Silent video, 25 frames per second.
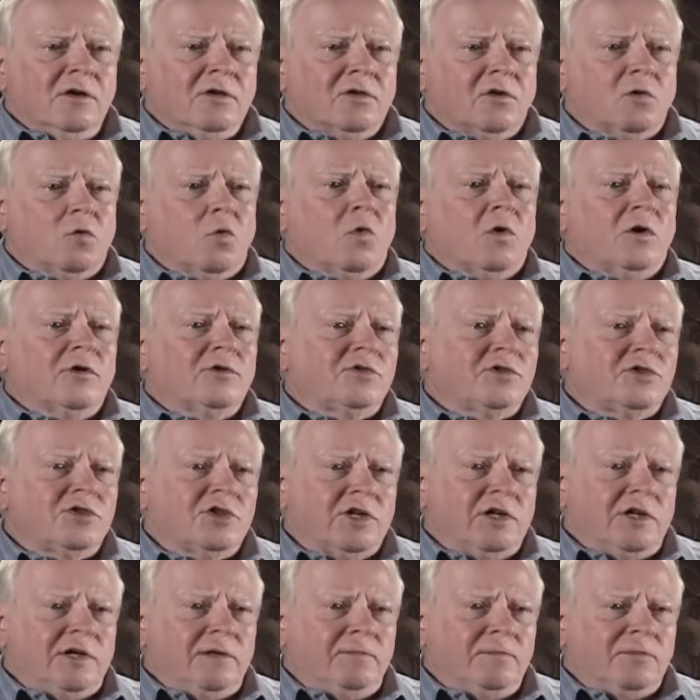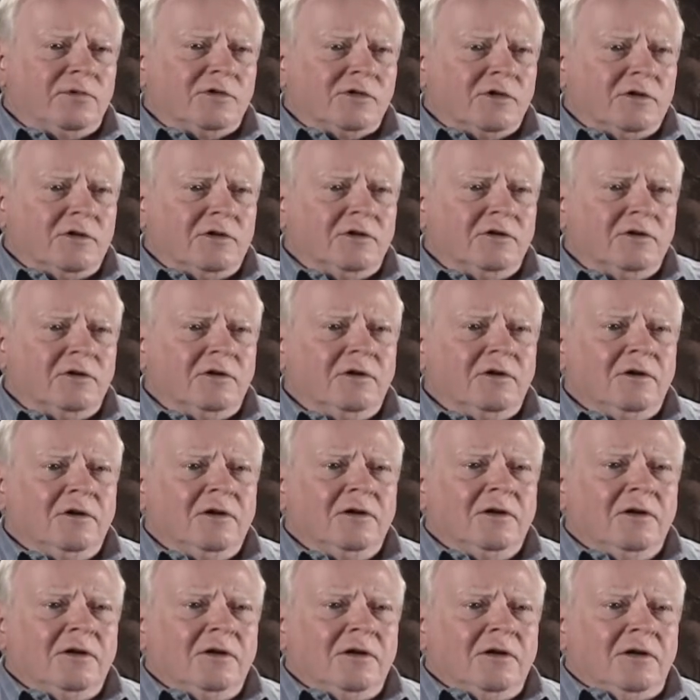There weren't jeeps.
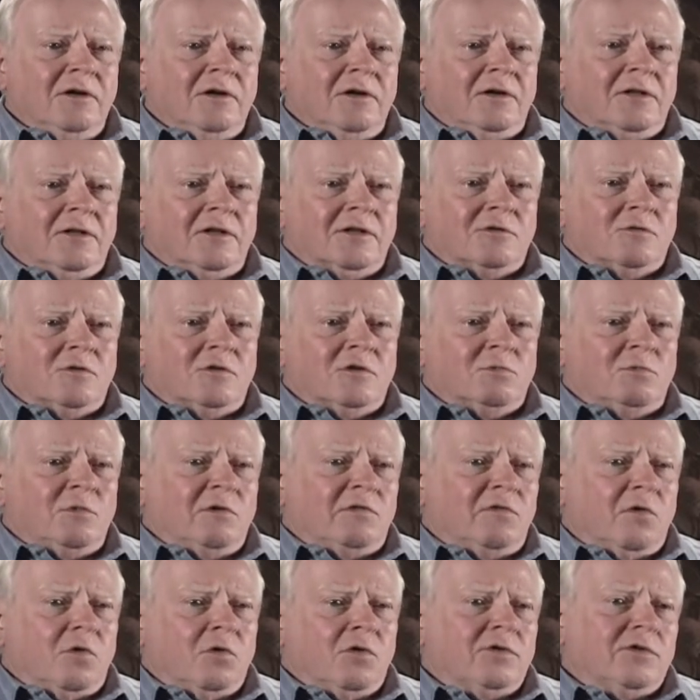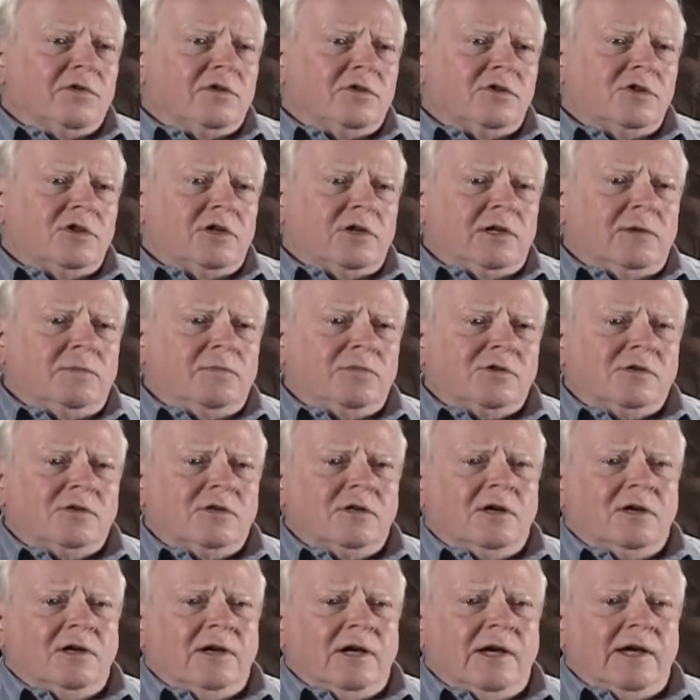This was before the jeeps,
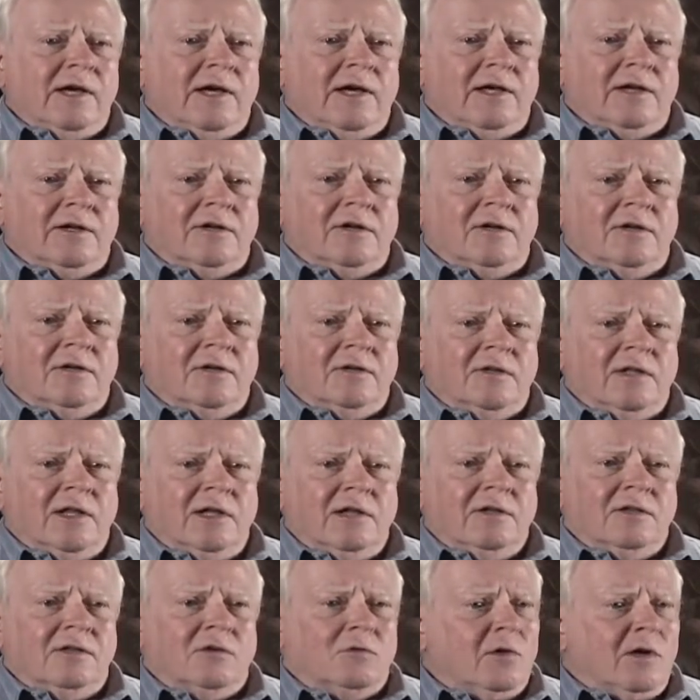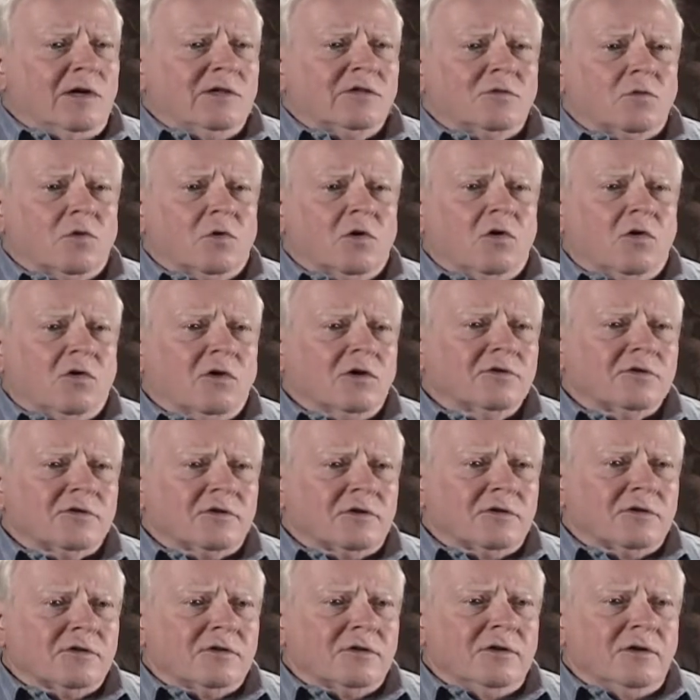and they, the rest were
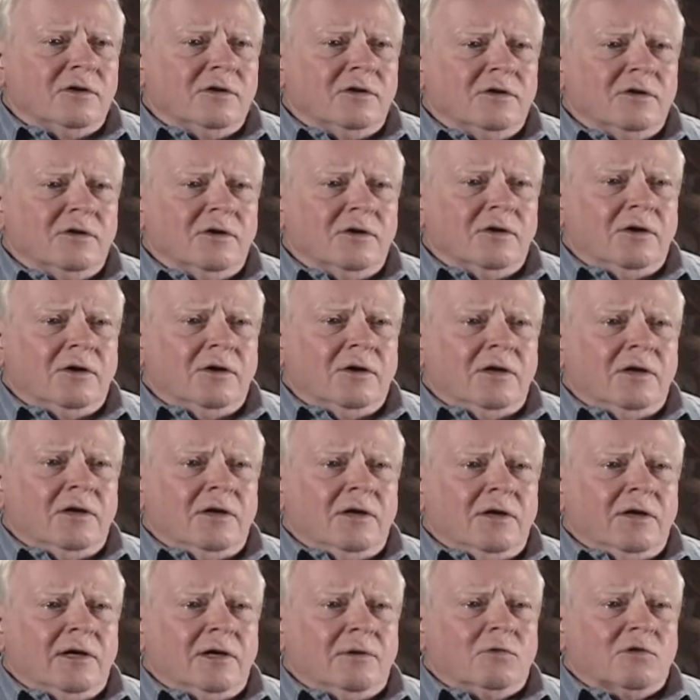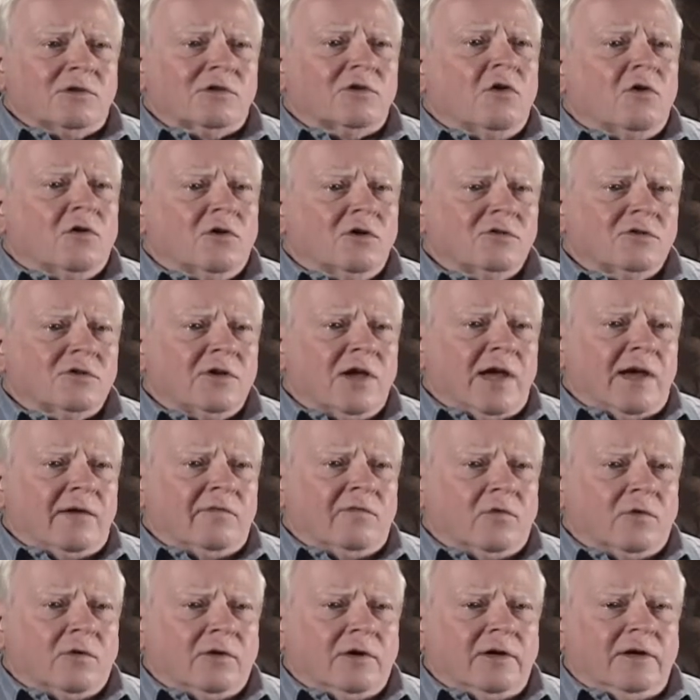horses. It was a horse
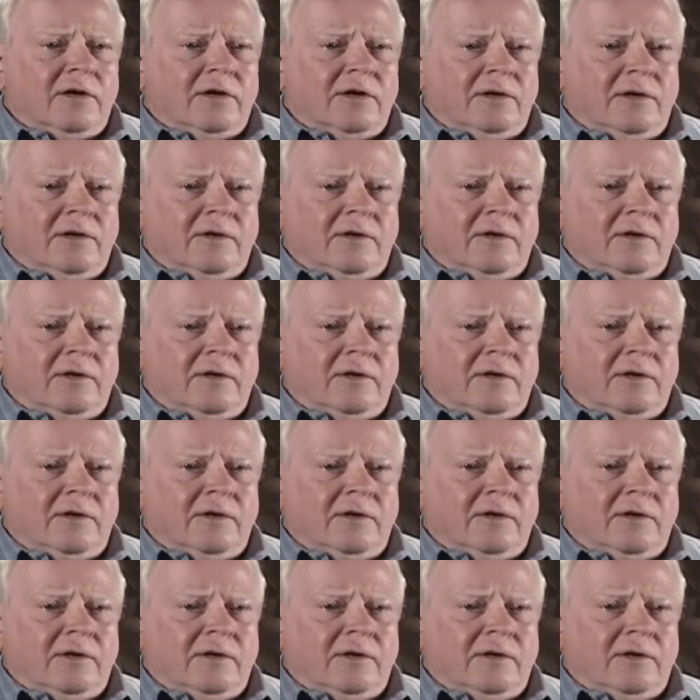cavalry.